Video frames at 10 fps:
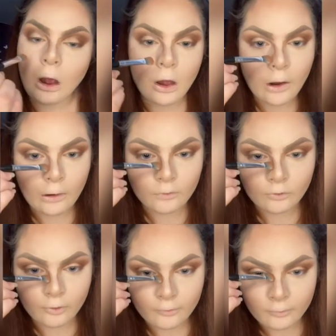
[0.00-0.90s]
Also,
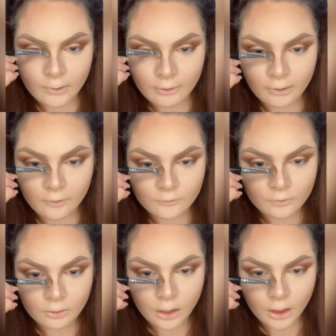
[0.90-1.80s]
a way great
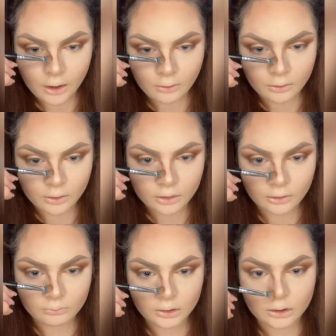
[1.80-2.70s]

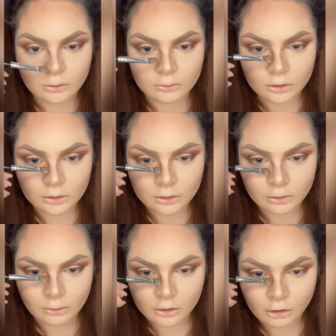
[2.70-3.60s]
contouring your nose is too, I
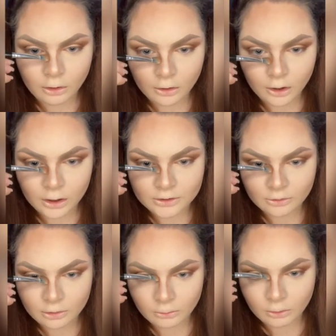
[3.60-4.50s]
saw it on Nikki
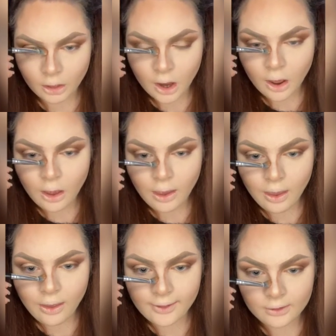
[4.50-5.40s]
tutorial,
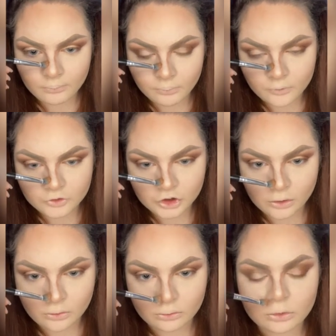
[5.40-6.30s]
is to bronze your
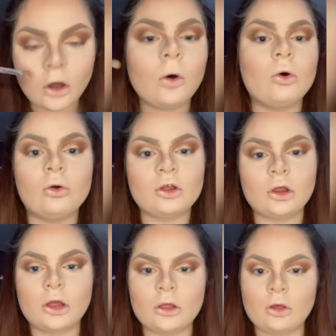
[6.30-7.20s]
whole nose and
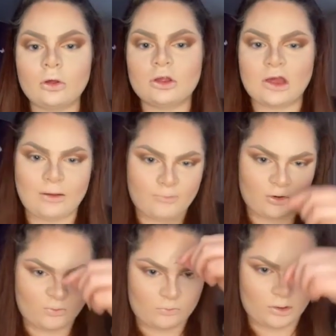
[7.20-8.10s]
then use setting
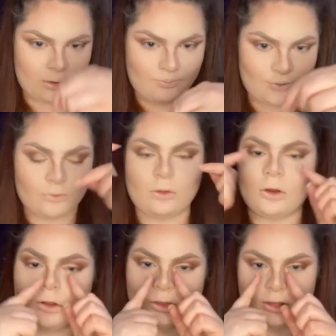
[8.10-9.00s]
powder in the middle and
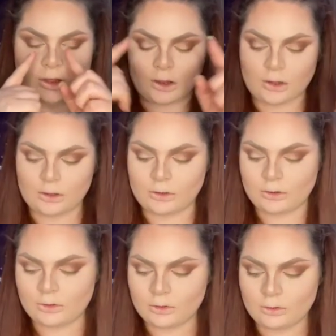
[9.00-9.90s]
at the side.
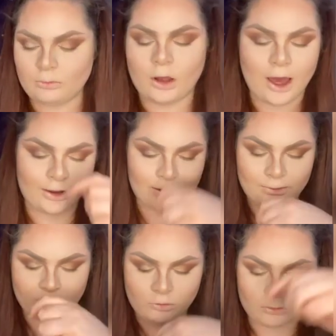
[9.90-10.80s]
Or highlight in the
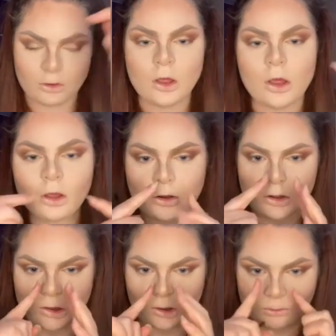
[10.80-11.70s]
middle, and
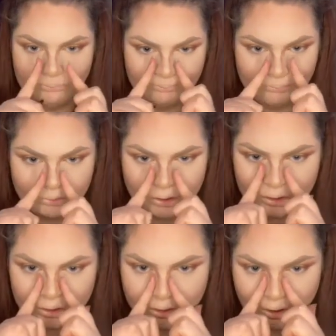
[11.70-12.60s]
then
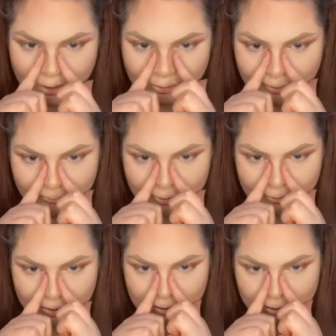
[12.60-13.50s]
get some setting powder at the
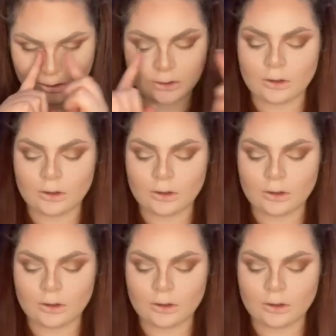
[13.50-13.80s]
side.